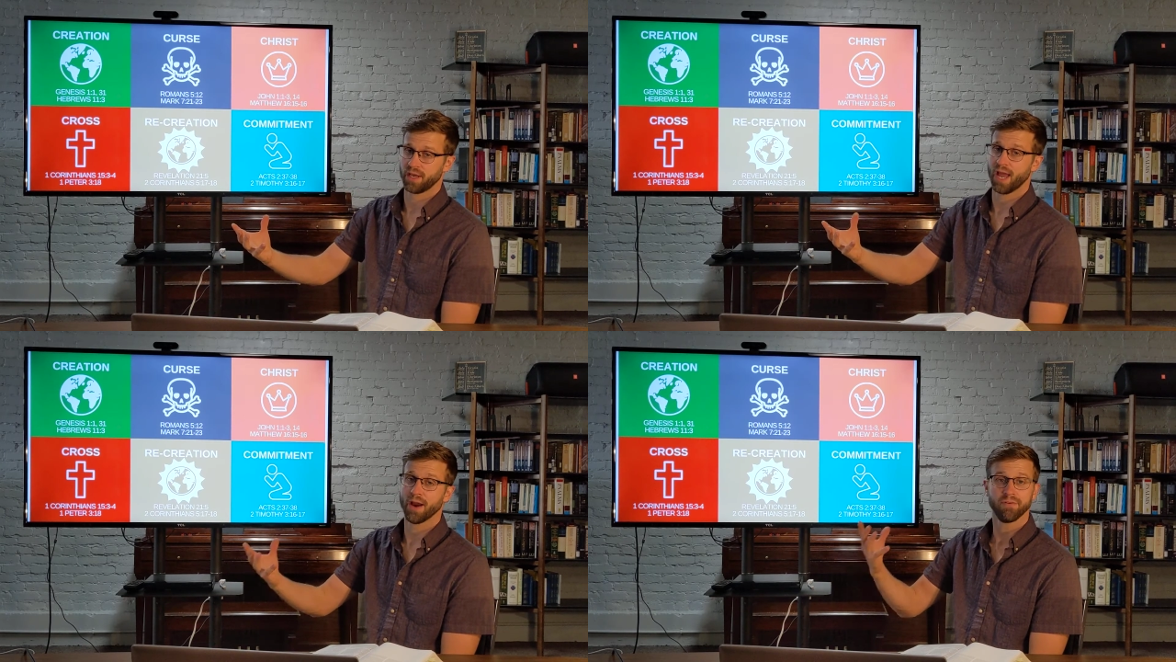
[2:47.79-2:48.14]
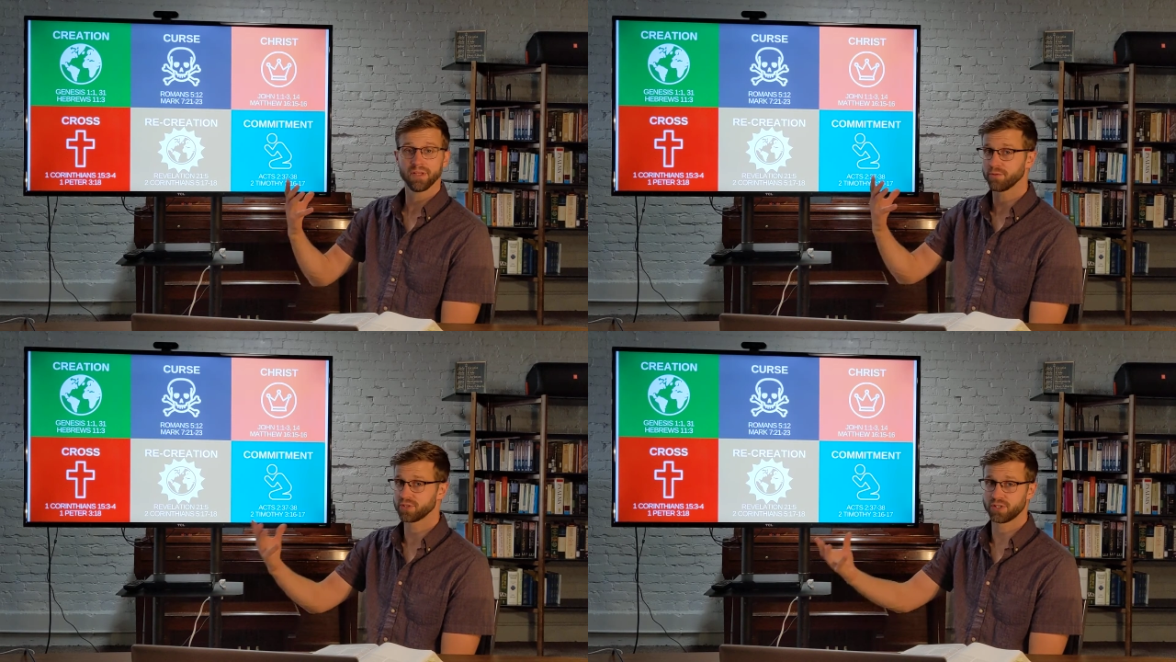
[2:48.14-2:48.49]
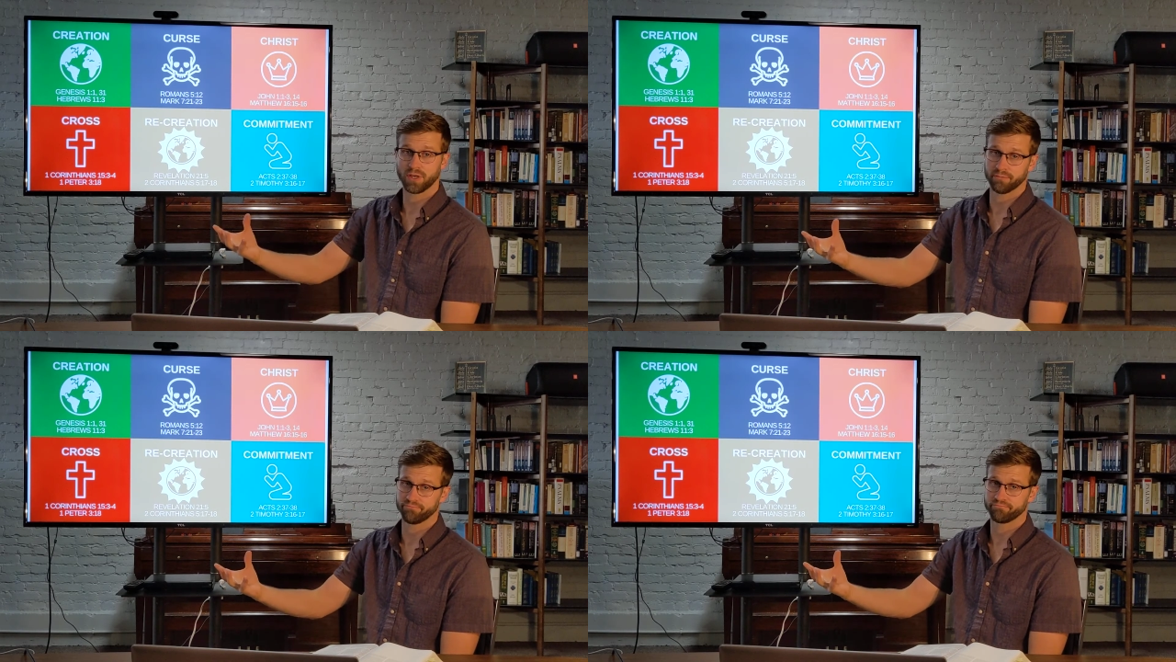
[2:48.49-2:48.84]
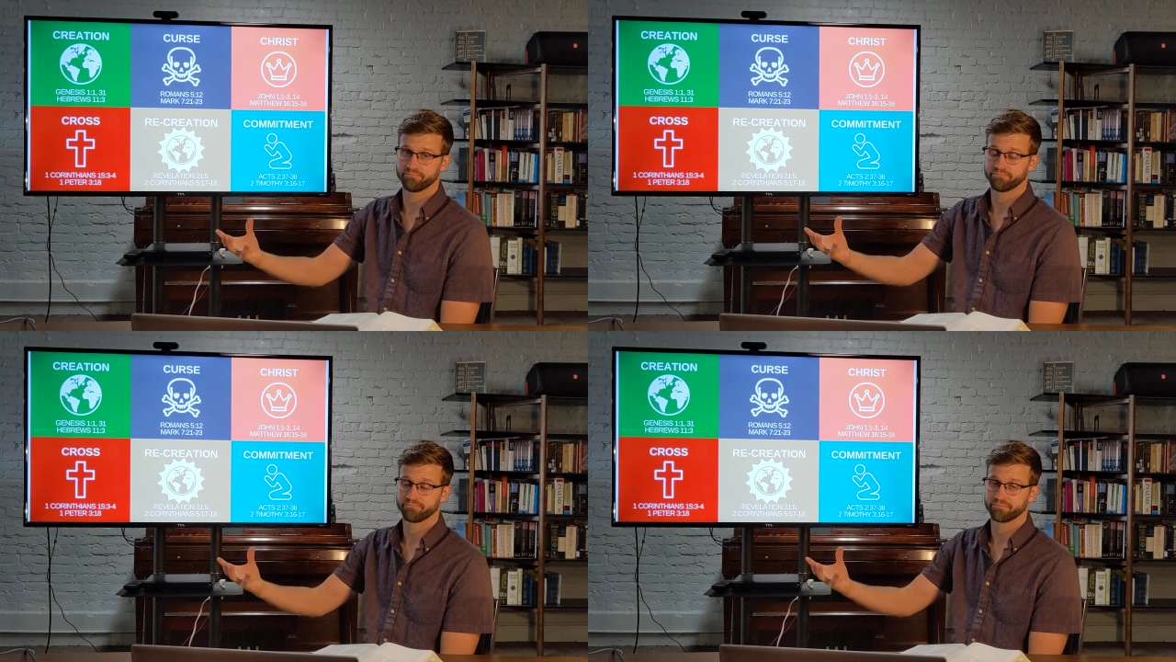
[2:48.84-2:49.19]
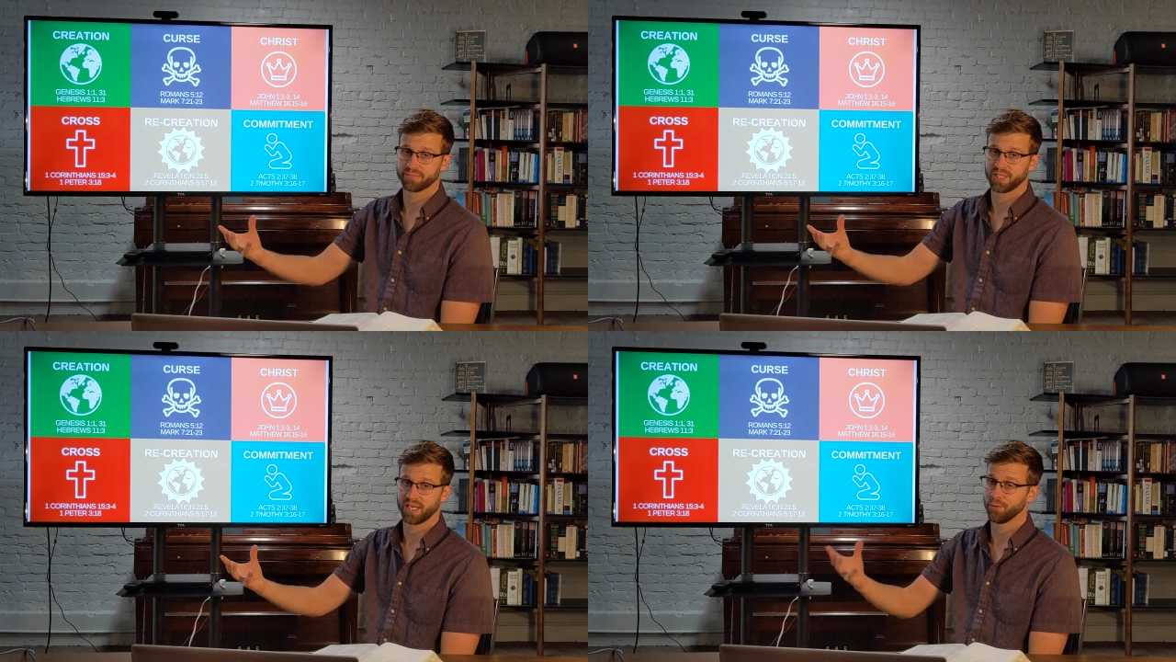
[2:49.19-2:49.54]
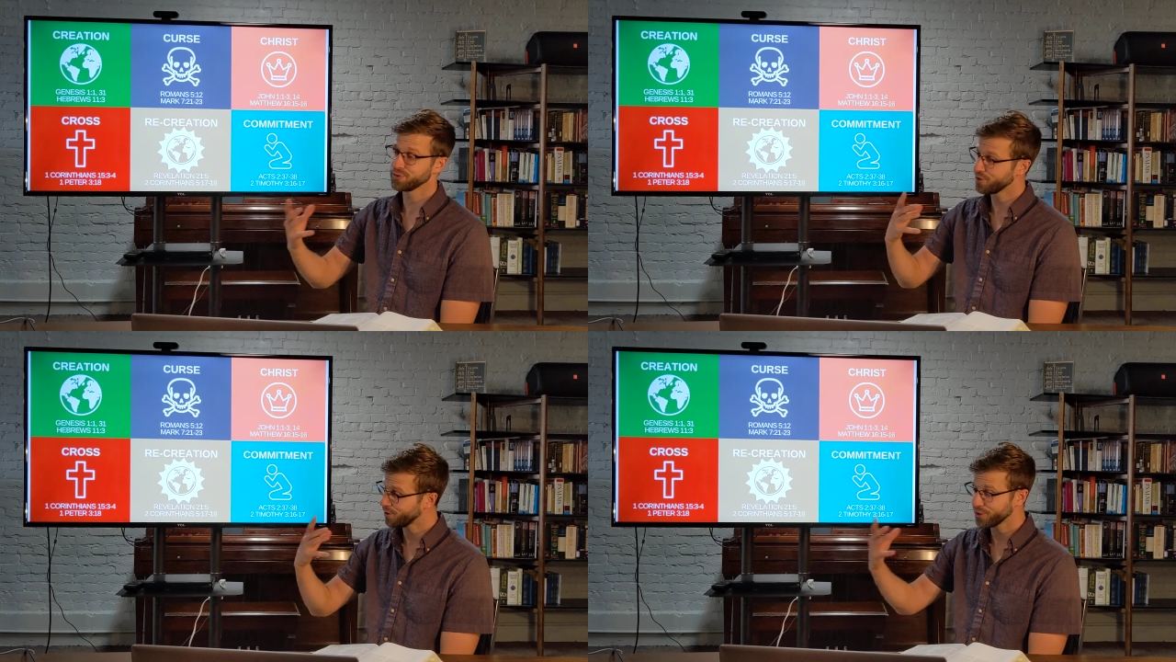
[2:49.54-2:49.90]
Everything was good. It
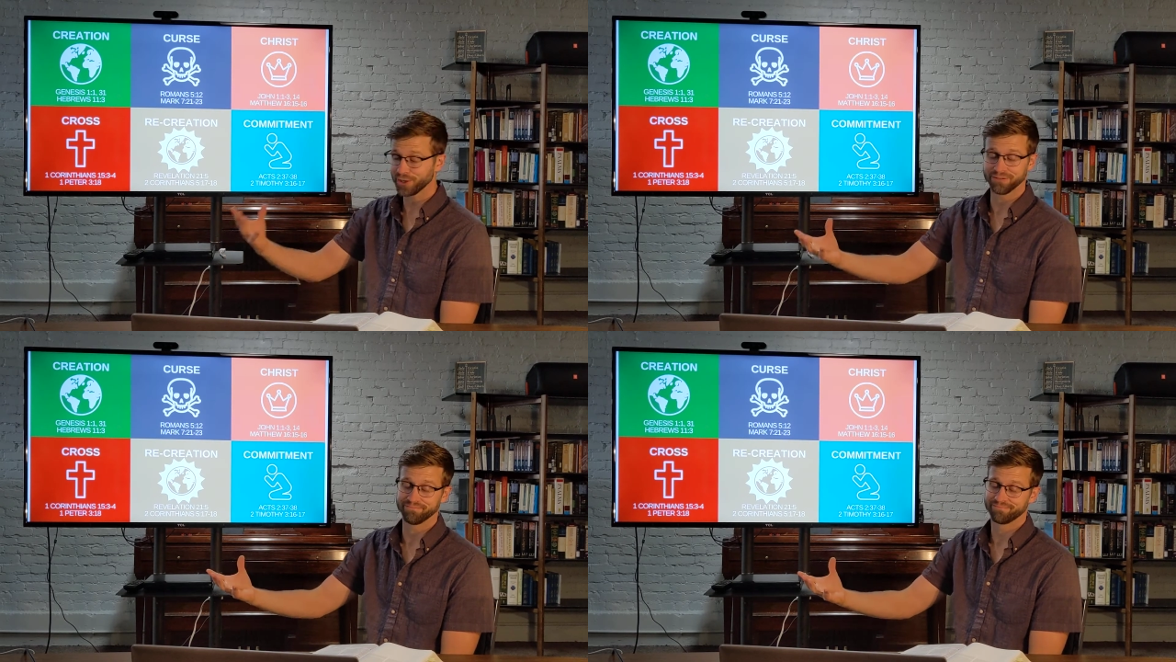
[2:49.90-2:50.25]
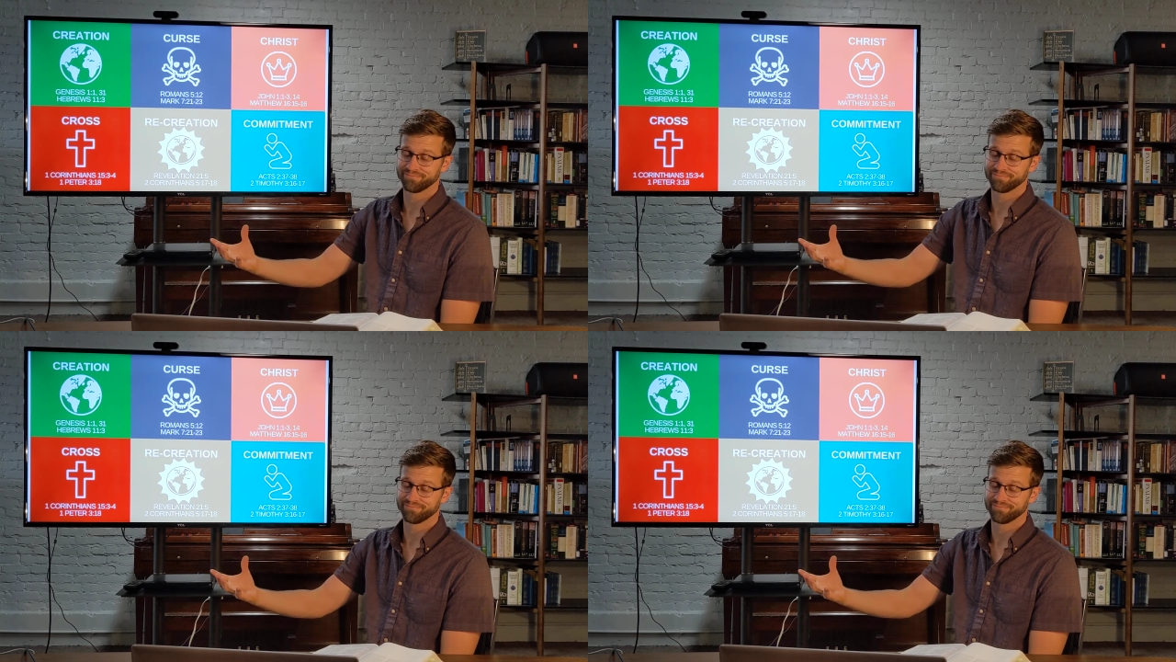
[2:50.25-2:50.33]
was all good.